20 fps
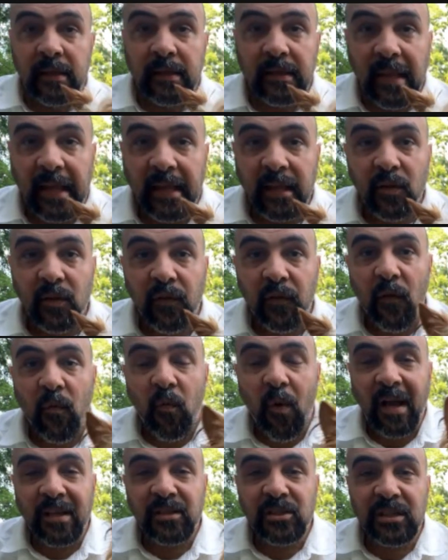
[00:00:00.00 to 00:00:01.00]
Thank you for
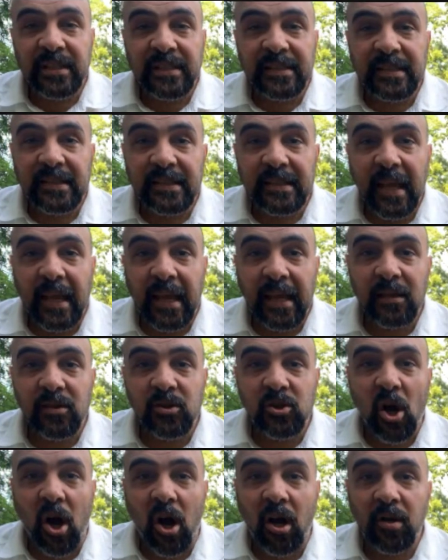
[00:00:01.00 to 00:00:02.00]
watching today.
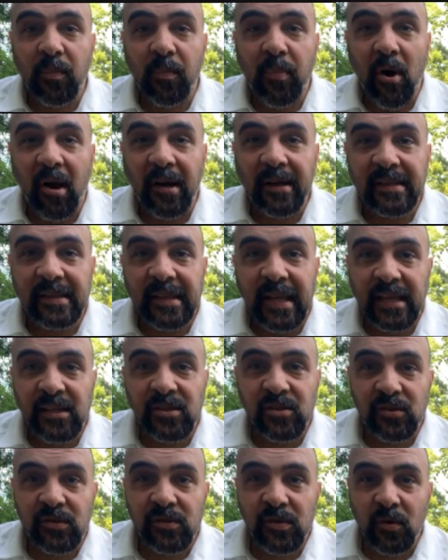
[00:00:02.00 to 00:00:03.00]
Dog park
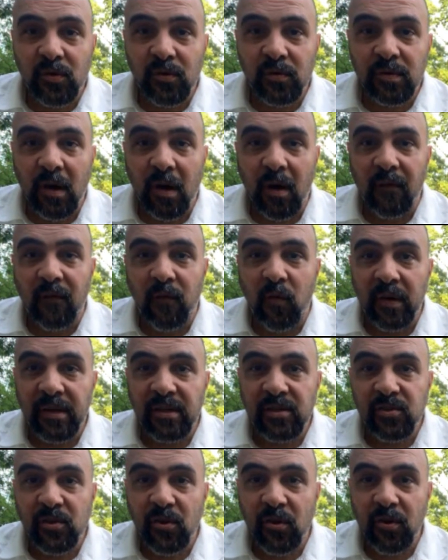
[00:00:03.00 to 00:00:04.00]
danger zones.
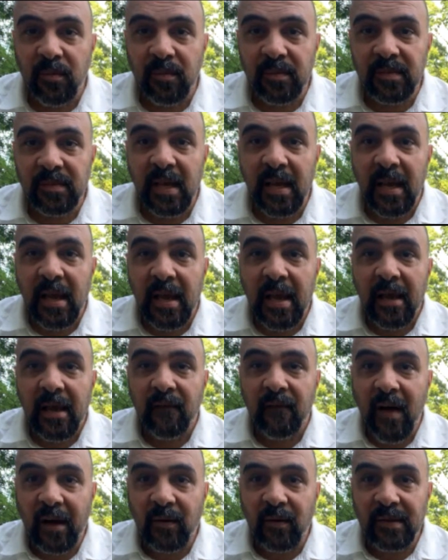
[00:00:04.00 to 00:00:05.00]
Avoid germs,
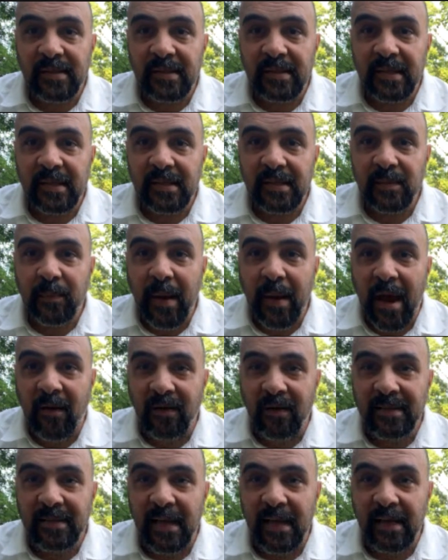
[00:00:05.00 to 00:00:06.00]
viruses,
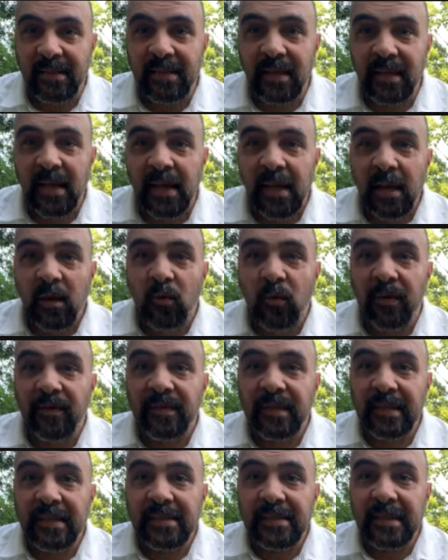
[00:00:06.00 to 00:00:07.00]
parasites
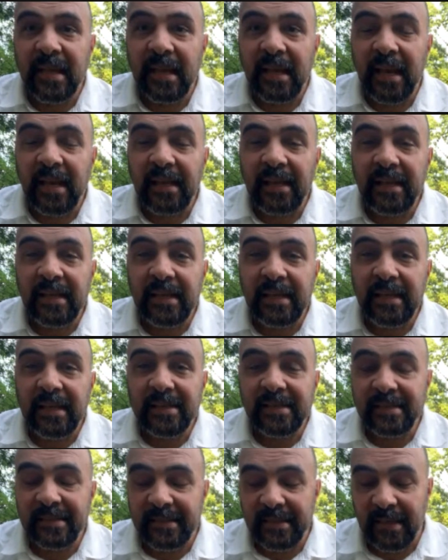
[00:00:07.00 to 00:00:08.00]
with these
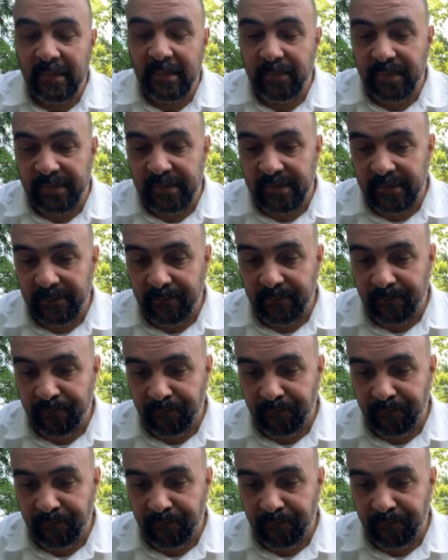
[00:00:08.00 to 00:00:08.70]
cleanliness tips.